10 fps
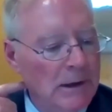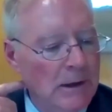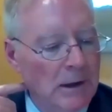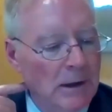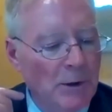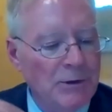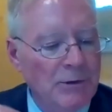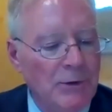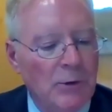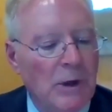but
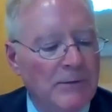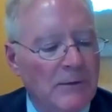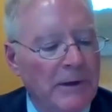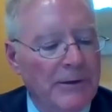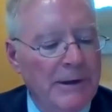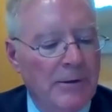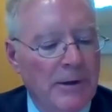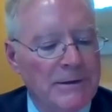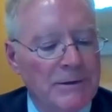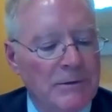you have a very
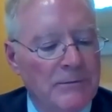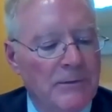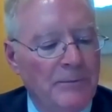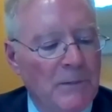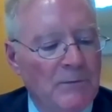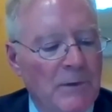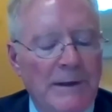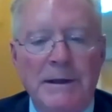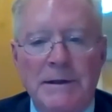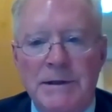aggressive
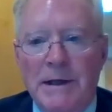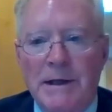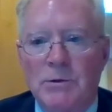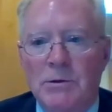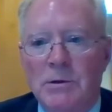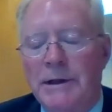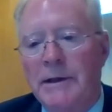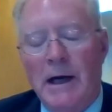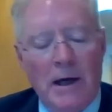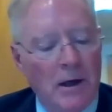funding schedule,
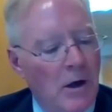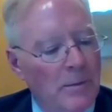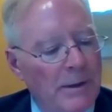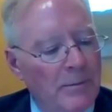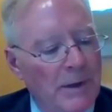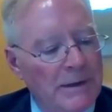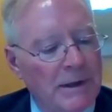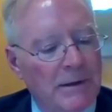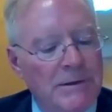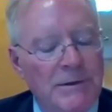and our comment
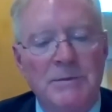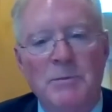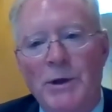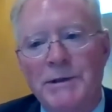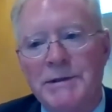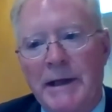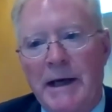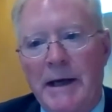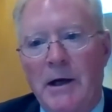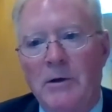basically just points
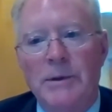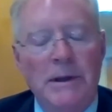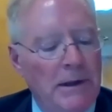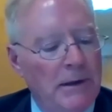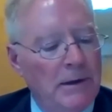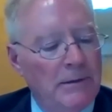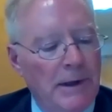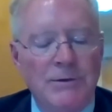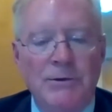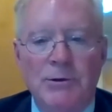that out,
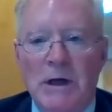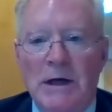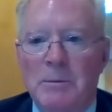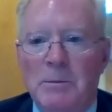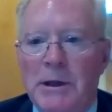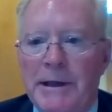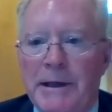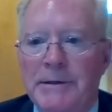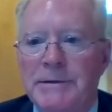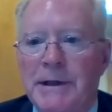that you do have a
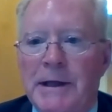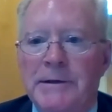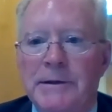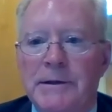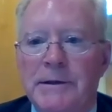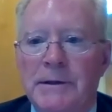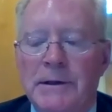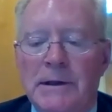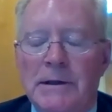plan to get the